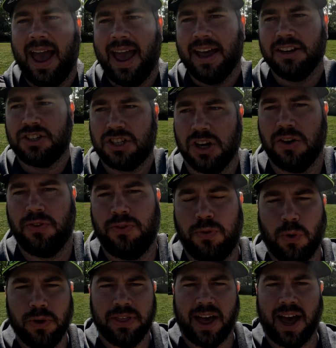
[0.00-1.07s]
And so
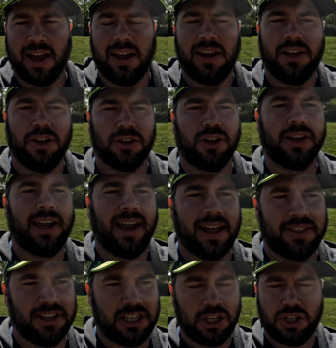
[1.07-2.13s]
for that, you're looking
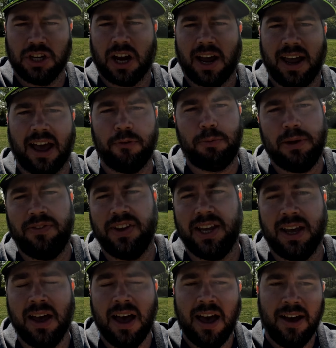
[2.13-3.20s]
at the DJI
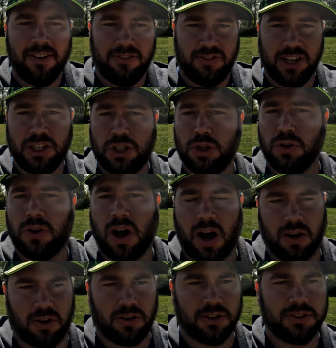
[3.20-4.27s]
FPV V2
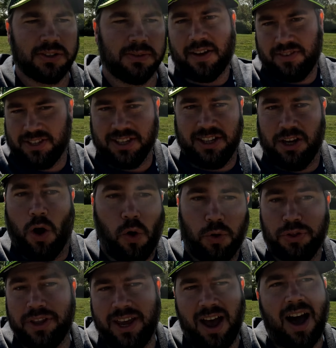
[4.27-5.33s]
goggles, obviously the
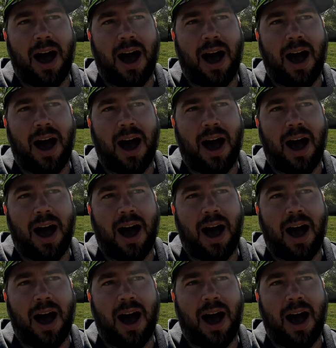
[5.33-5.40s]
only